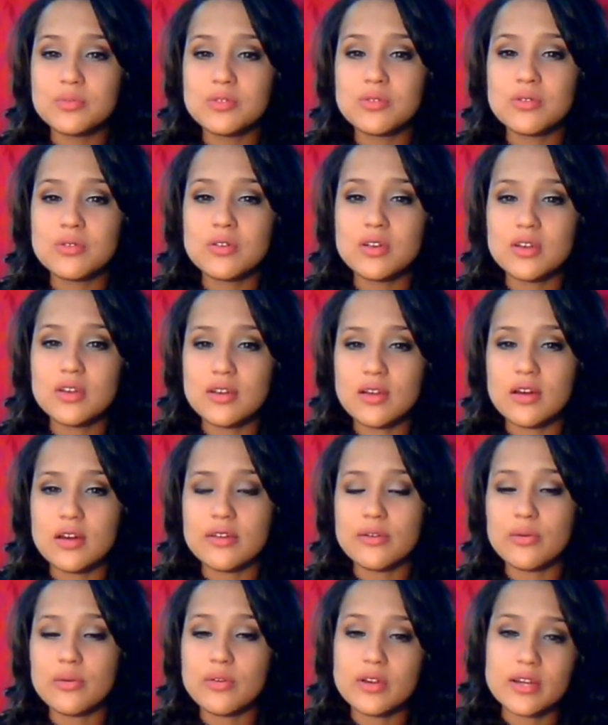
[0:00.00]
tour,
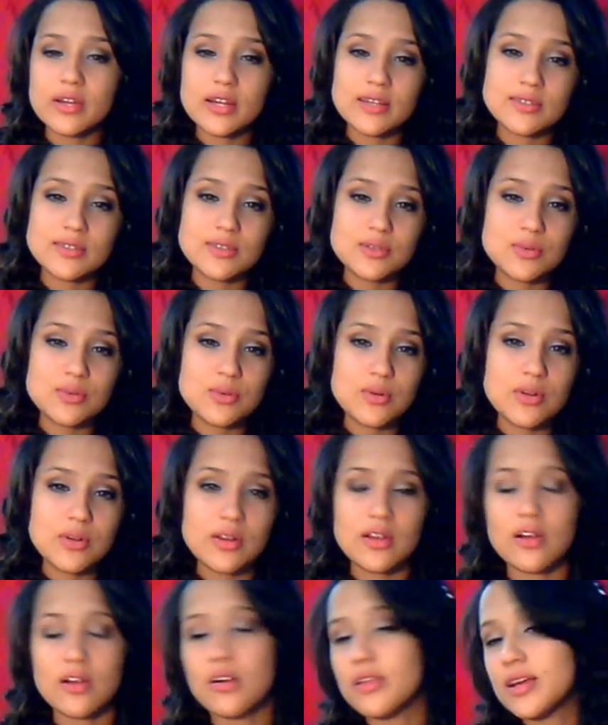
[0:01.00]
an organizer
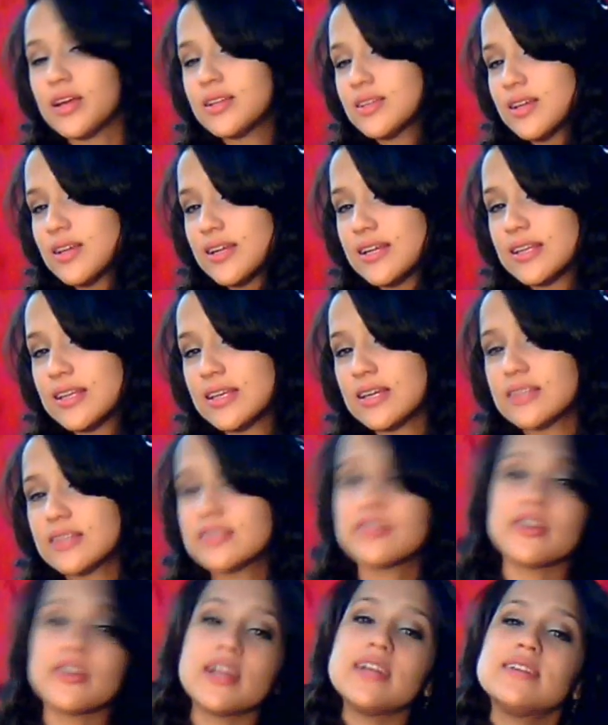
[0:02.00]
tour, all that kind of
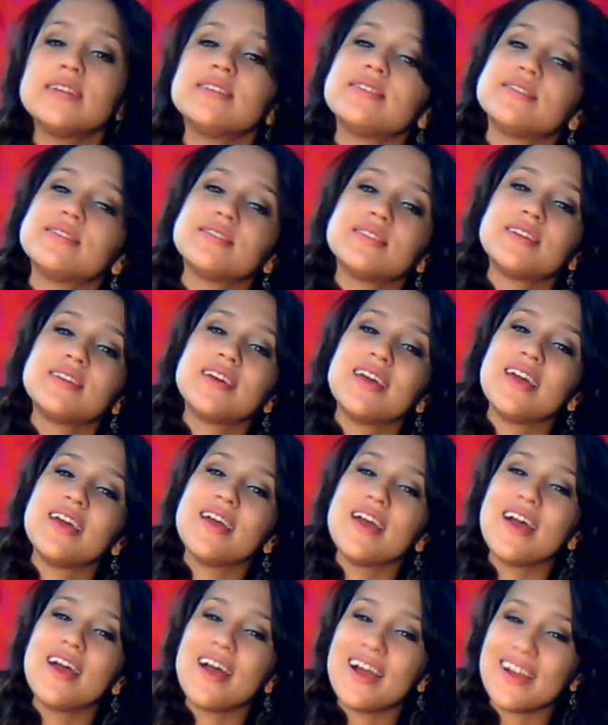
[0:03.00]
things, alright?
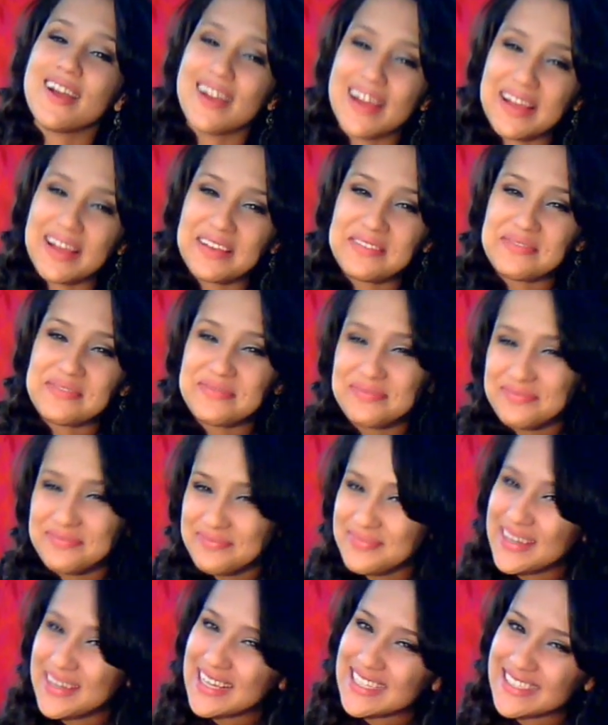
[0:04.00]
Alright,
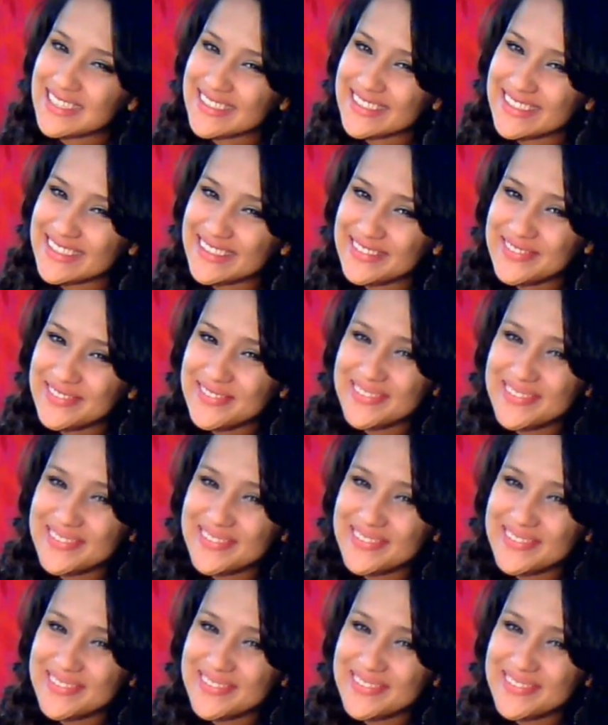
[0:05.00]
bye YouTube.